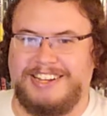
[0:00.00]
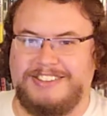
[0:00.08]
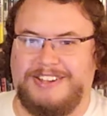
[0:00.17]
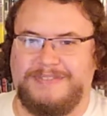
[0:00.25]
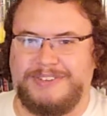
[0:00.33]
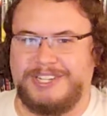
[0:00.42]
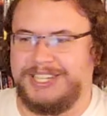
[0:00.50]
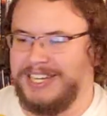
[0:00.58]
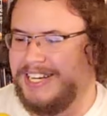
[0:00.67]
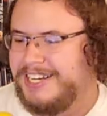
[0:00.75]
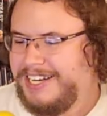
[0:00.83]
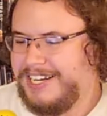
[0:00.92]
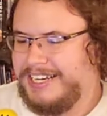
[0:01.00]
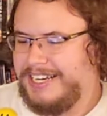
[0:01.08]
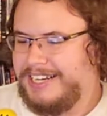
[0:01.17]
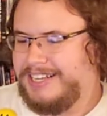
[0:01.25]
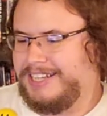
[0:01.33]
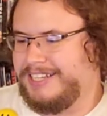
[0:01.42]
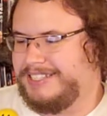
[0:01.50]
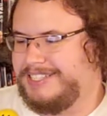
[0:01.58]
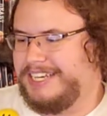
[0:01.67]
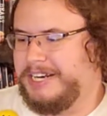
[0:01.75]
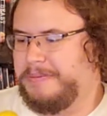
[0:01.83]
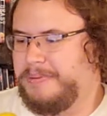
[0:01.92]
I love it. Uh,
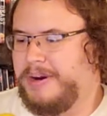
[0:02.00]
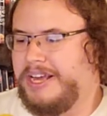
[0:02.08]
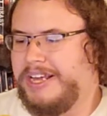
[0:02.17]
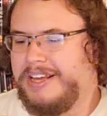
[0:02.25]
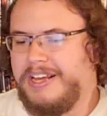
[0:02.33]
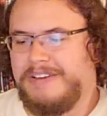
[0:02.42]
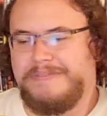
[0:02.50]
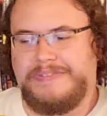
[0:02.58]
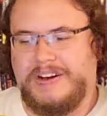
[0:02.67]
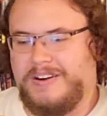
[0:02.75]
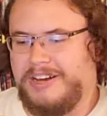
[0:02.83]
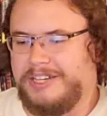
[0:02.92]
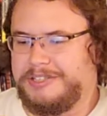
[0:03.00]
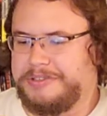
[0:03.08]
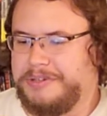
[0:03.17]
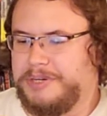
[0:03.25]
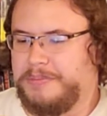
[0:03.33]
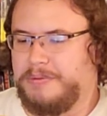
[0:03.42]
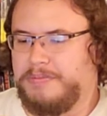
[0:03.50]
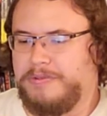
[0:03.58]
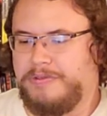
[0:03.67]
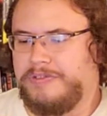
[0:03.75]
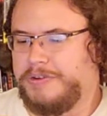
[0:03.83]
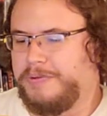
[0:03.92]
Tenebrae, very enjoyable
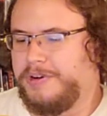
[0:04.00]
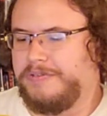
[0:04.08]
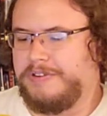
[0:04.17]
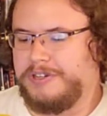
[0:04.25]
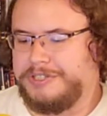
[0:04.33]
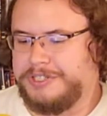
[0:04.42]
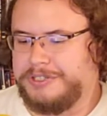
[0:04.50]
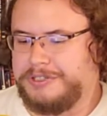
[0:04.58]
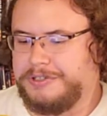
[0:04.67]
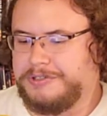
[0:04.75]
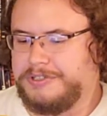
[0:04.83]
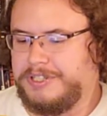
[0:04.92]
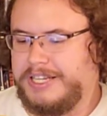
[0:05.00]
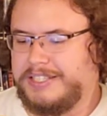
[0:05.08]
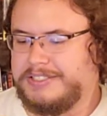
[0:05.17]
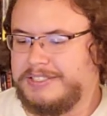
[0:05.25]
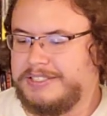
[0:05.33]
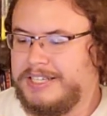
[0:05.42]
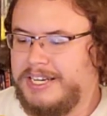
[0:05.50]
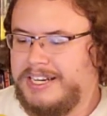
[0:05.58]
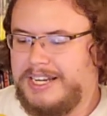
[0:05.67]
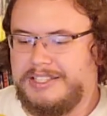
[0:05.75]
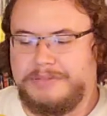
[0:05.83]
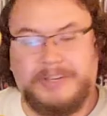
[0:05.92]
movie, one of Argento's classics.
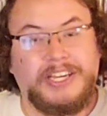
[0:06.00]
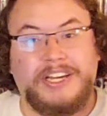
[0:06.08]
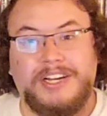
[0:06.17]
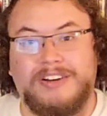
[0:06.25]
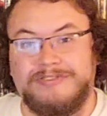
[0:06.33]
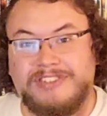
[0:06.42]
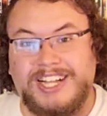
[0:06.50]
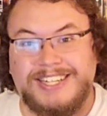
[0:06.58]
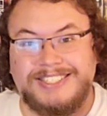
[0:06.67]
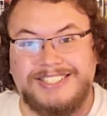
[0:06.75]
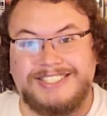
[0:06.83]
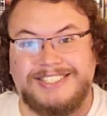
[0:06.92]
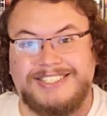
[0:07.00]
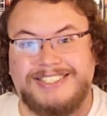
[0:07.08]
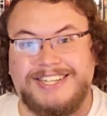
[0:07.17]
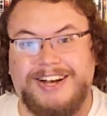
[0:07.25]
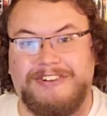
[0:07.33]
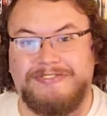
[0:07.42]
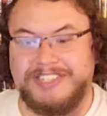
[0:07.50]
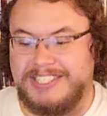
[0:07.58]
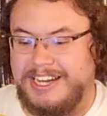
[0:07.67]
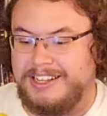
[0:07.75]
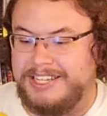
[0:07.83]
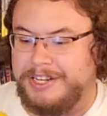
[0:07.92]
And speaking of classics of
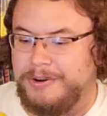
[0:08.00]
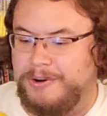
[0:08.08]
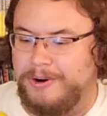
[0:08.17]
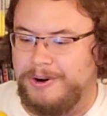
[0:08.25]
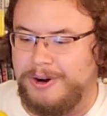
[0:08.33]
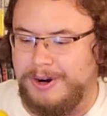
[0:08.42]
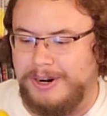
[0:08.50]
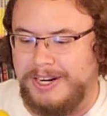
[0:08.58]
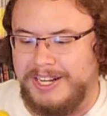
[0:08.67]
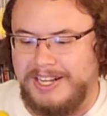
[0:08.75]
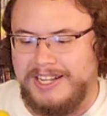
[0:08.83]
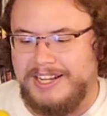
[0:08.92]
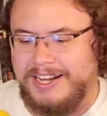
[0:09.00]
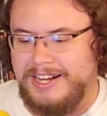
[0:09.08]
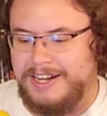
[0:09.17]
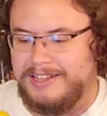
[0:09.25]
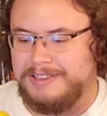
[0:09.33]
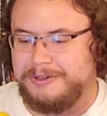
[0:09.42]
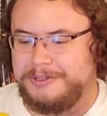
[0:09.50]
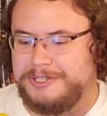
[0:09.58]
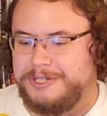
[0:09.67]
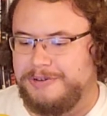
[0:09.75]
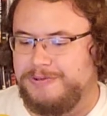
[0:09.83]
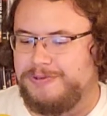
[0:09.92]
Italian horror, uh,
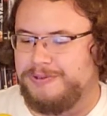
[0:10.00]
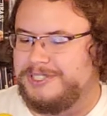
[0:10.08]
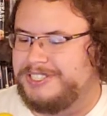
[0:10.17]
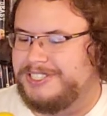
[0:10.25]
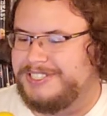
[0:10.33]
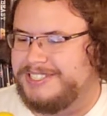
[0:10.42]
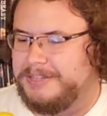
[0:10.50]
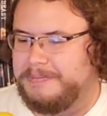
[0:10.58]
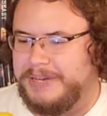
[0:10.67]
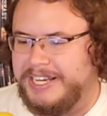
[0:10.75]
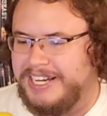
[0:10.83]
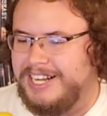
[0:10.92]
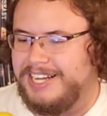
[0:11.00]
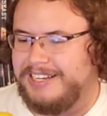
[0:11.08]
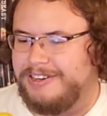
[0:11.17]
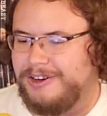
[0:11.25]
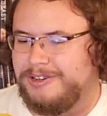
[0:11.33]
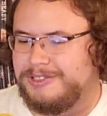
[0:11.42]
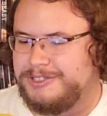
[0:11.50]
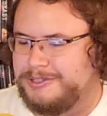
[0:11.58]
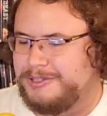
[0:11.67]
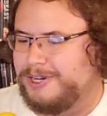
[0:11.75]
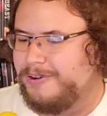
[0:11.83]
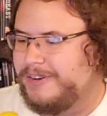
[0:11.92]
Lucio Fulci's The Beyond, also
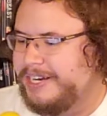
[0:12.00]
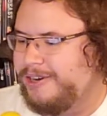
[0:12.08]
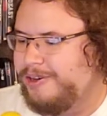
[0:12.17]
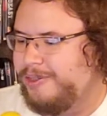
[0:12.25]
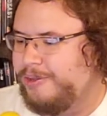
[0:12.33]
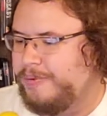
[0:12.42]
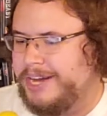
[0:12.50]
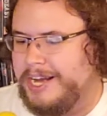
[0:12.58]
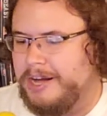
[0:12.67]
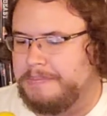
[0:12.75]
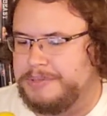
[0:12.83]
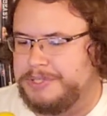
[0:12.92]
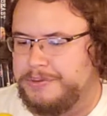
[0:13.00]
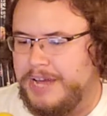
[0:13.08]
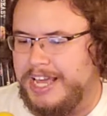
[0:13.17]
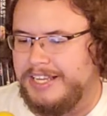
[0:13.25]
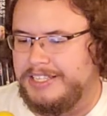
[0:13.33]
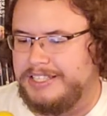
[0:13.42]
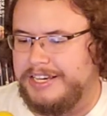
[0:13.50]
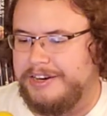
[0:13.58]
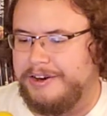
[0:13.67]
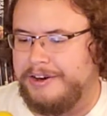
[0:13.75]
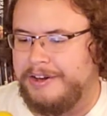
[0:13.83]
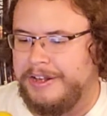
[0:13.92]
going all the way up A
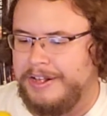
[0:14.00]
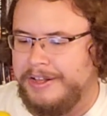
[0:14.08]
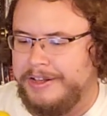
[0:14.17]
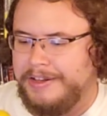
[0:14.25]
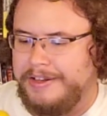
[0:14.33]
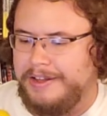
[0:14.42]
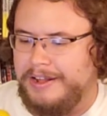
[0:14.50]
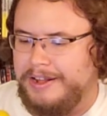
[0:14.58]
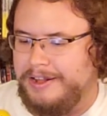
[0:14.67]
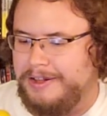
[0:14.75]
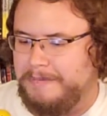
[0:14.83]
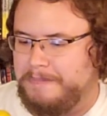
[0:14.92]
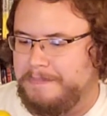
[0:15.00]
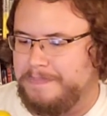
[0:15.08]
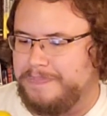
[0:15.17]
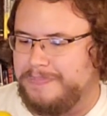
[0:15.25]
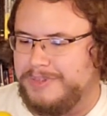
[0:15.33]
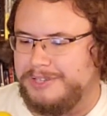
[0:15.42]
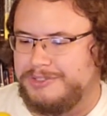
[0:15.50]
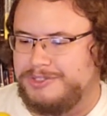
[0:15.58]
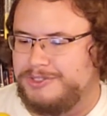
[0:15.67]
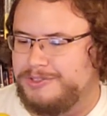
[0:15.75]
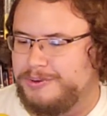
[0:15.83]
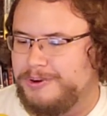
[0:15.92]
tier. Um,
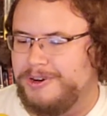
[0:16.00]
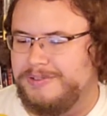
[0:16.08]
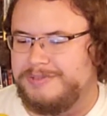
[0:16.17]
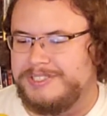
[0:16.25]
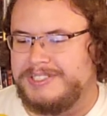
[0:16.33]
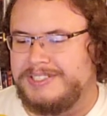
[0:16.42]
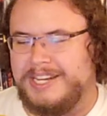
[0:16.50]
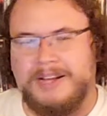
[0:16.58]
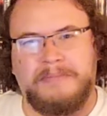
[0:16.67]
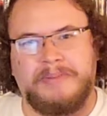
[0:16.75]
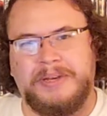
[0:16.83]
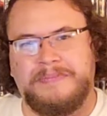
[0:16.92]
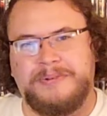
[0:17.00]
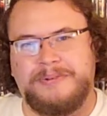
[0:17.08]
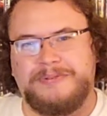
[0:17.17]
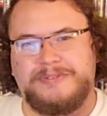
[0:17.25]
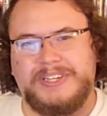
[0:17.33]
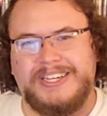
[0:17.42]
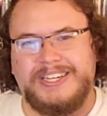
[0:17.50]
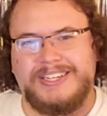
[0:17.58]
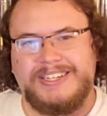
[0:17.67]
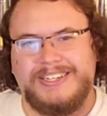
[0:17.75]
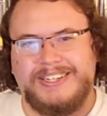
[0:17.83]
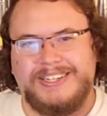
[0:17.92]
sort of a zombie
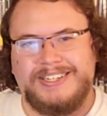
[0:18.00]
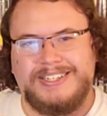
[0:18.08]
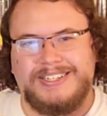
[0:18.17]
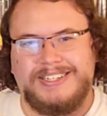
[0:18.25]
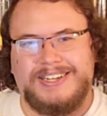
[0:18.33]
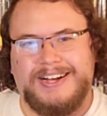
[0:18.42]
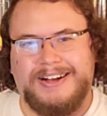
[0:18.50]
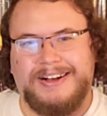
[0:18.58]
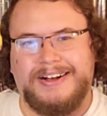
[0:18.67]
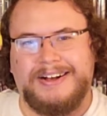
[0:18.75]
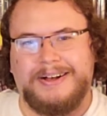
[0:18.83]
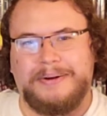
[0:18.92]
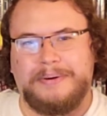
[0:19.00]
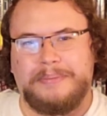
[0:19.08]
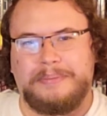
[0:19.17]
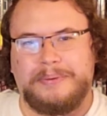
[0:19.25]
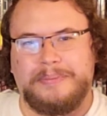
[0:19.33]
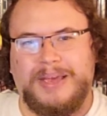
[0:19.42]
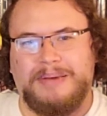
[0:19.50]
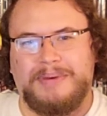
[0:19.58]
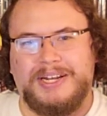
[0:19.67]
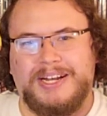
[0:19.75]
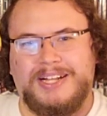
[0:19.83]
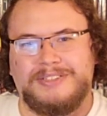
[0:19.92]
movie, uh, but maybe
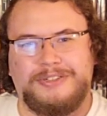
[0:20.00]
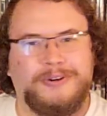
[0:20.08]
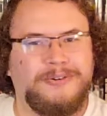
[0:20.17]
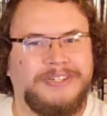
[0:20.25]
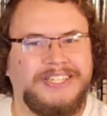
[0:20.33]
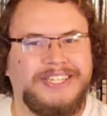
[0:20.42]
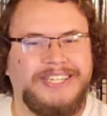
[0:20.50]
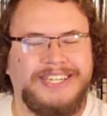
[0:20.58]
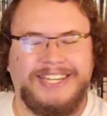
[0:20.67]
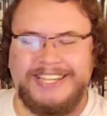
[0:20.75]
not totally.